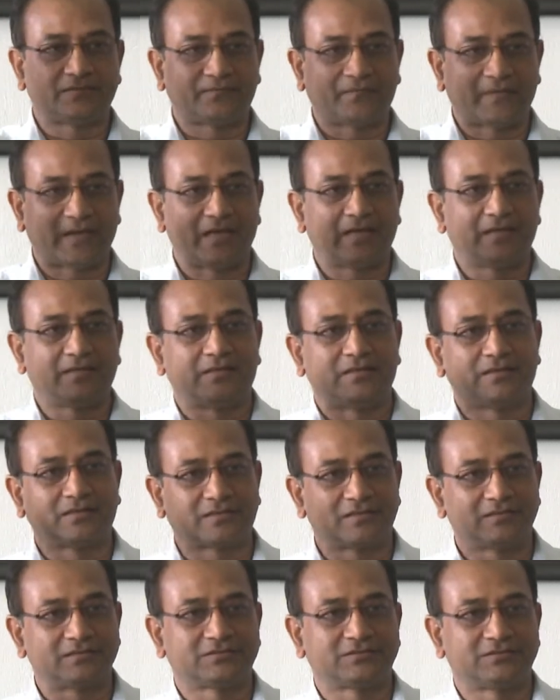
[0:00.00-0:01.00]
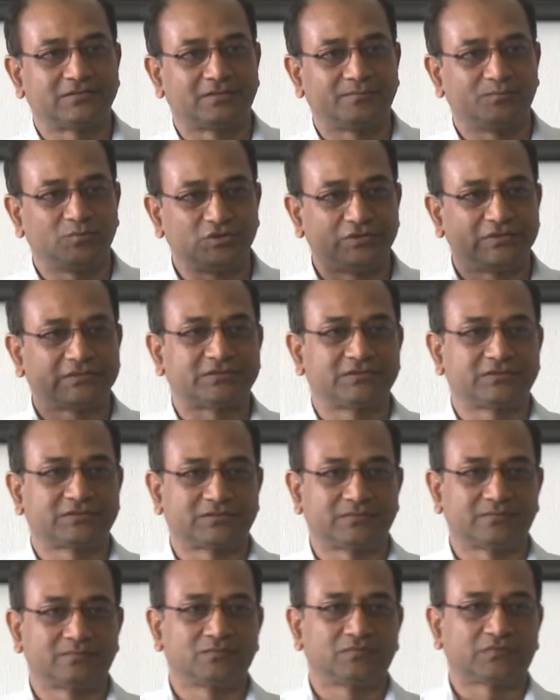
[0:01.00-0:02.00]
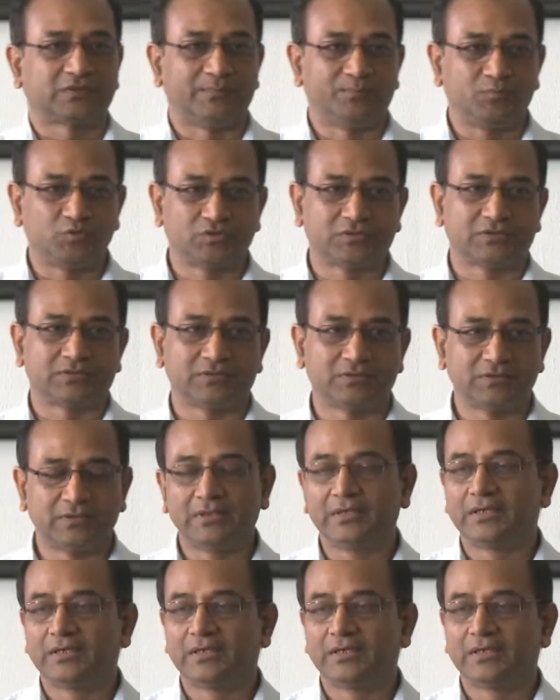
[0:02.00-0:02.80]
fan, air conditioner, music system, computer.